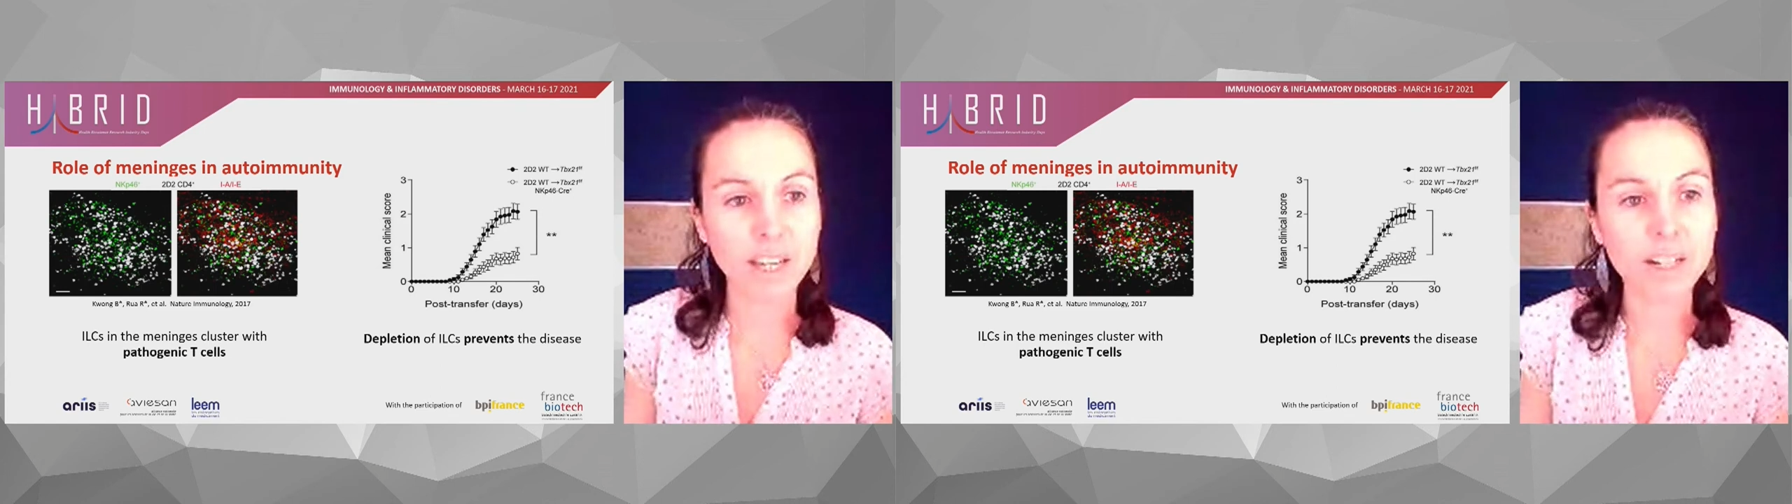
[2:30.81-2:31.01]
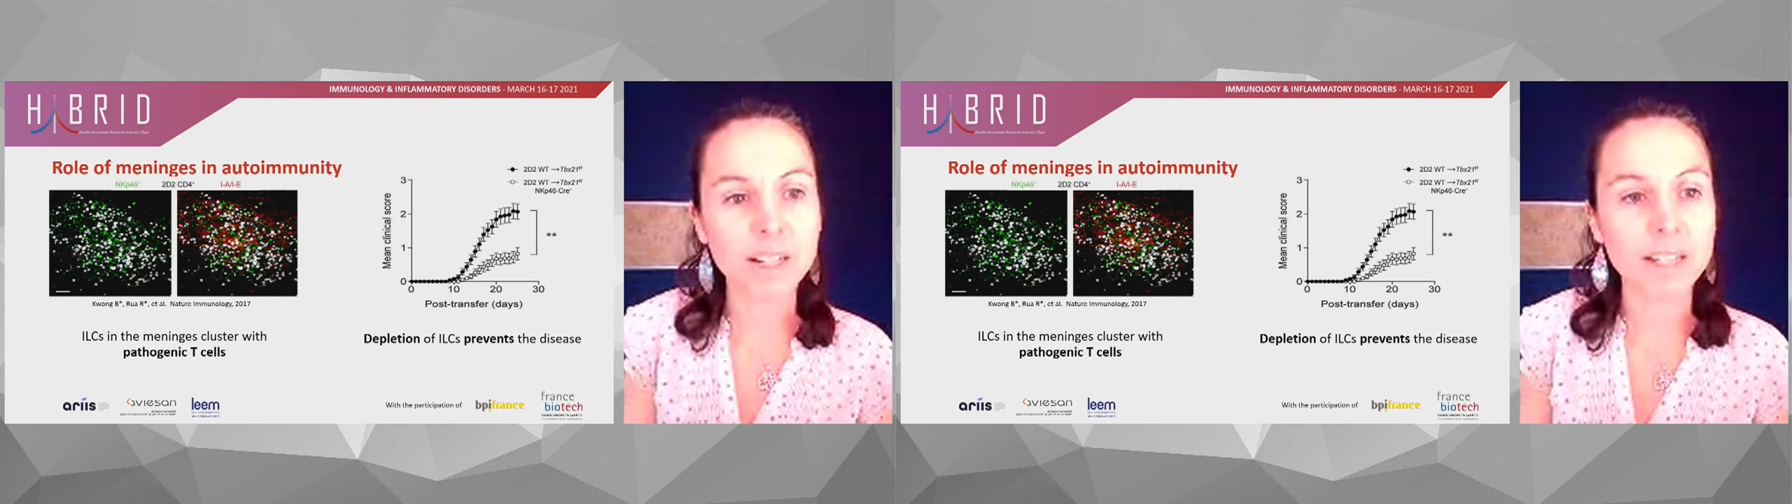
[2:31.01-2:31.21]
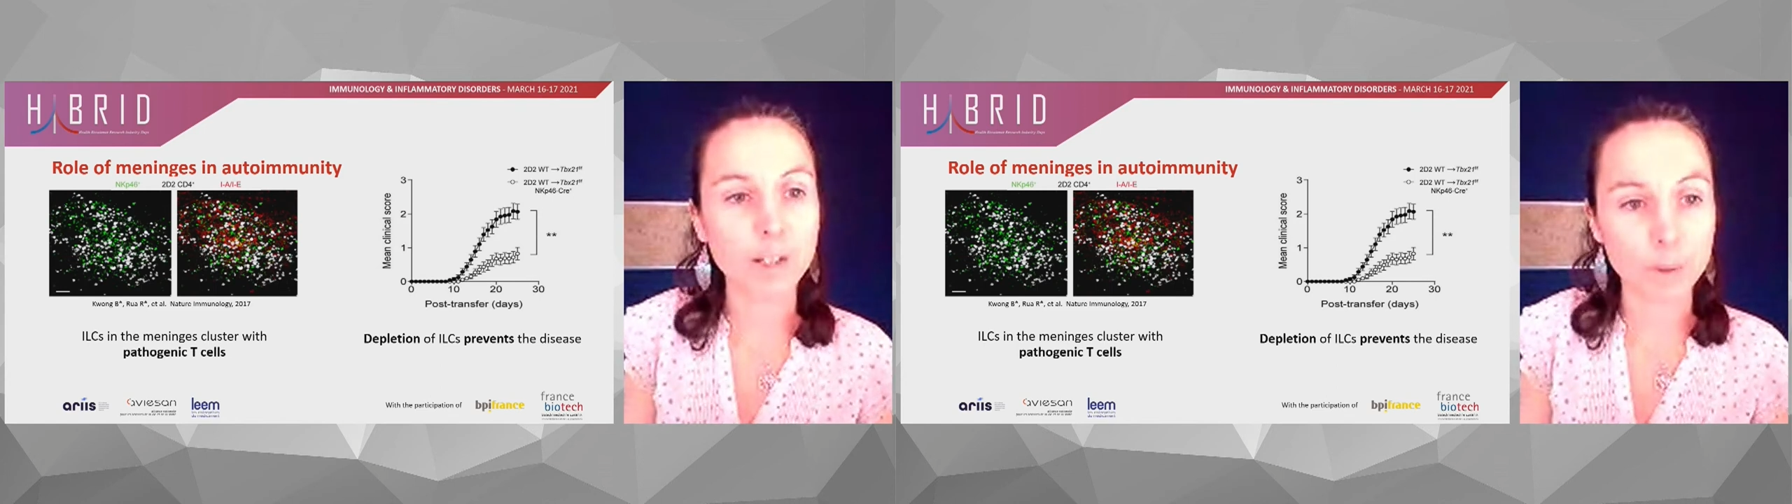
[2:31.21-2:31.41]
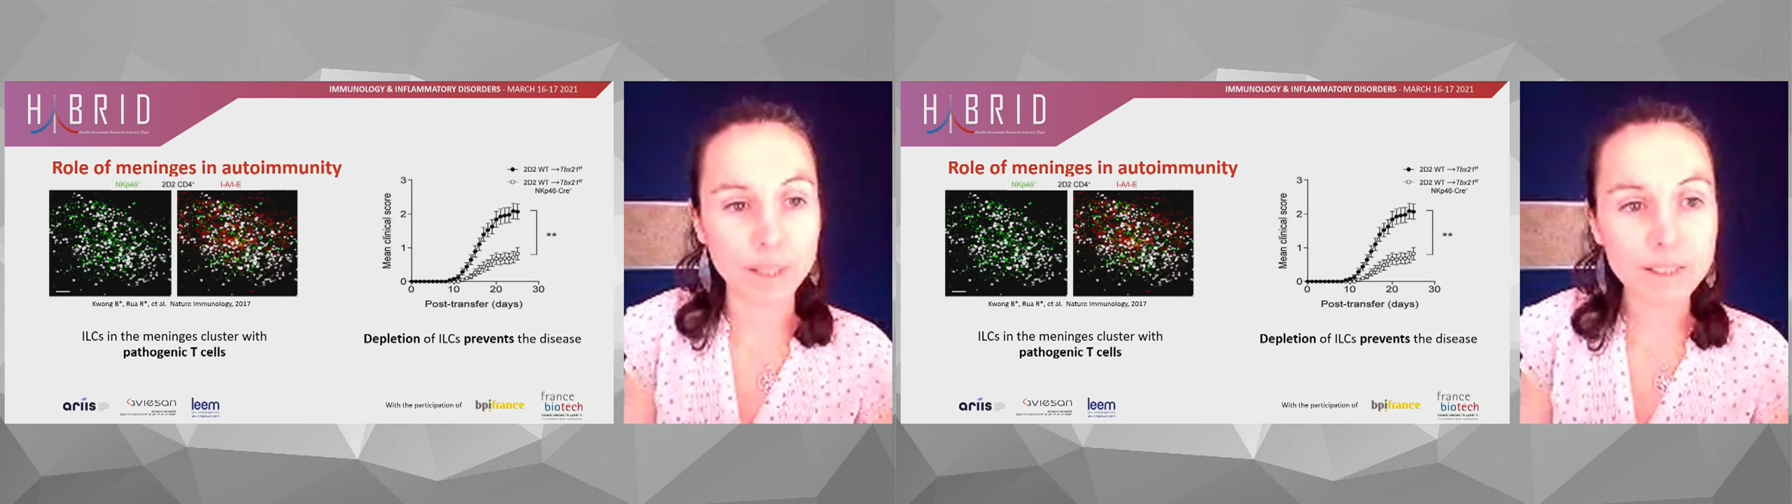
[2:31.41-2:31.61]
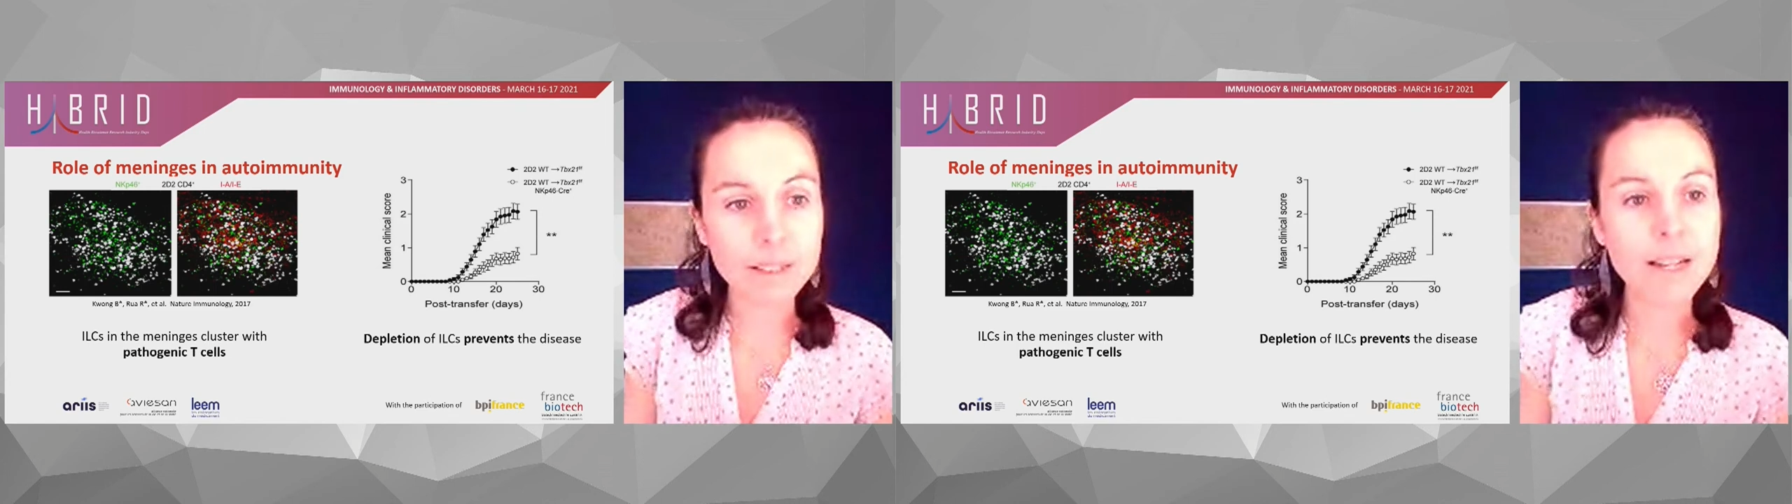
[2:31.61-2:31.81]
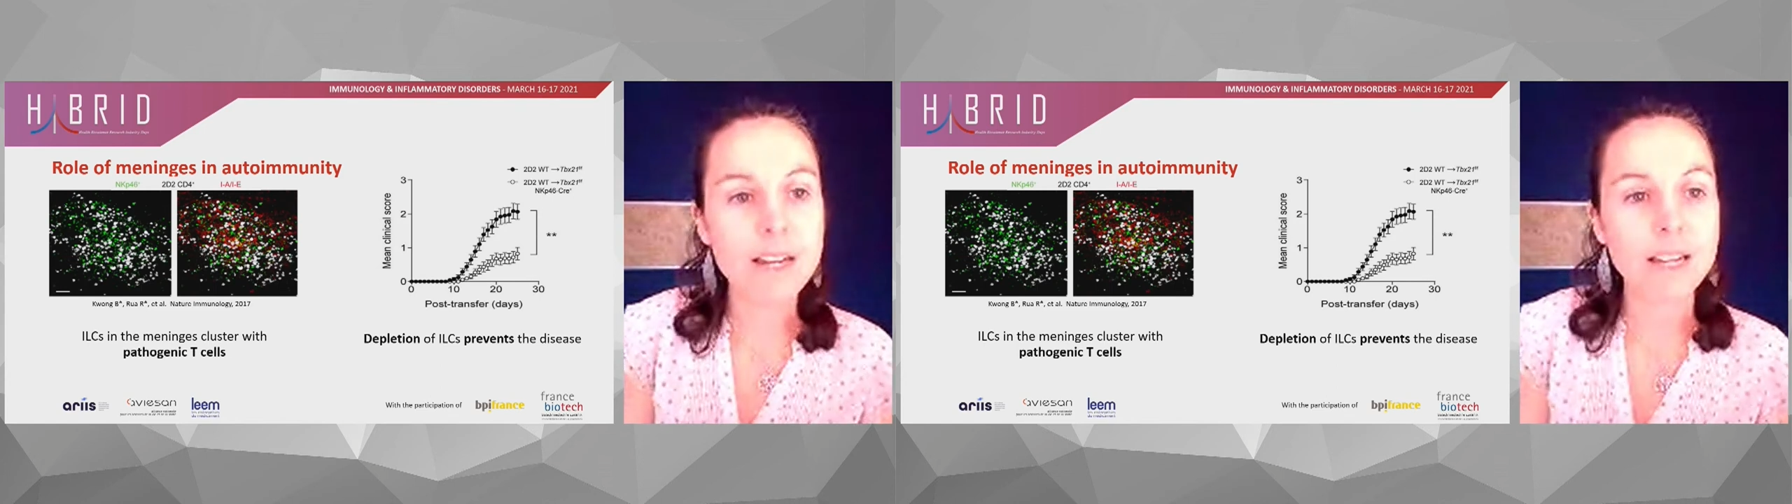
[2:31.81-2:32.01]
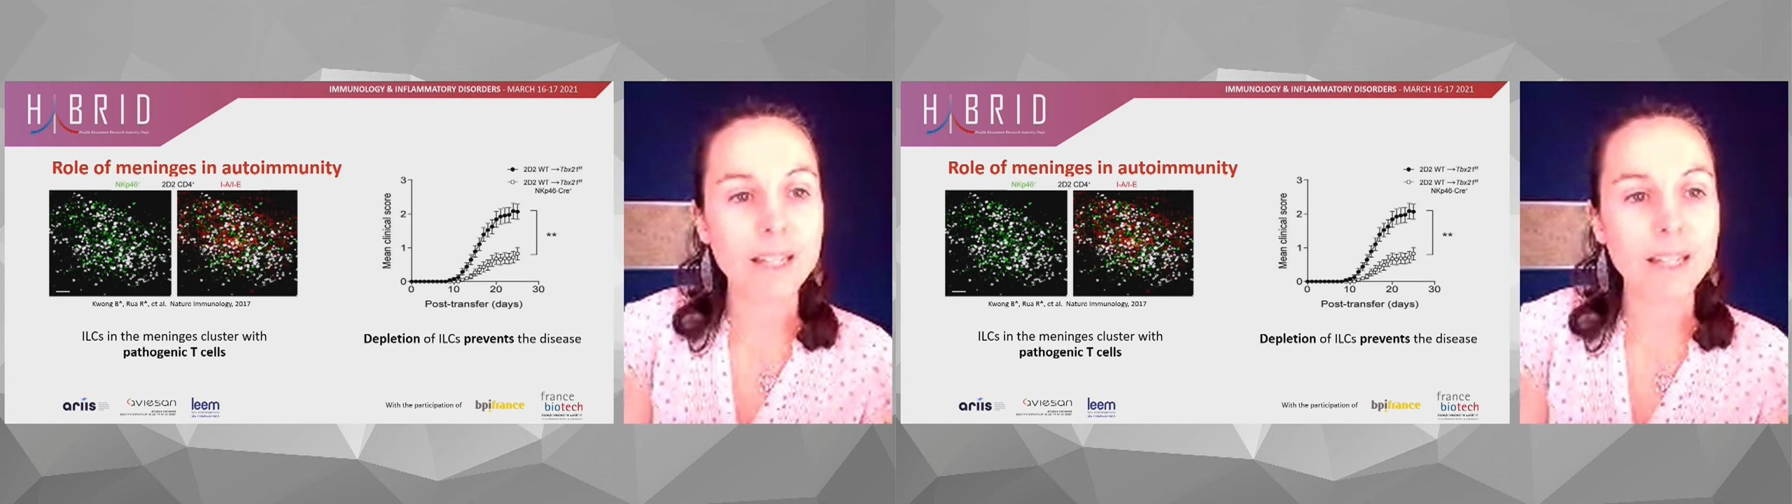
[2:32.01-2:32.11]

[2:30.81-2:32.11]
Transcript: here in green,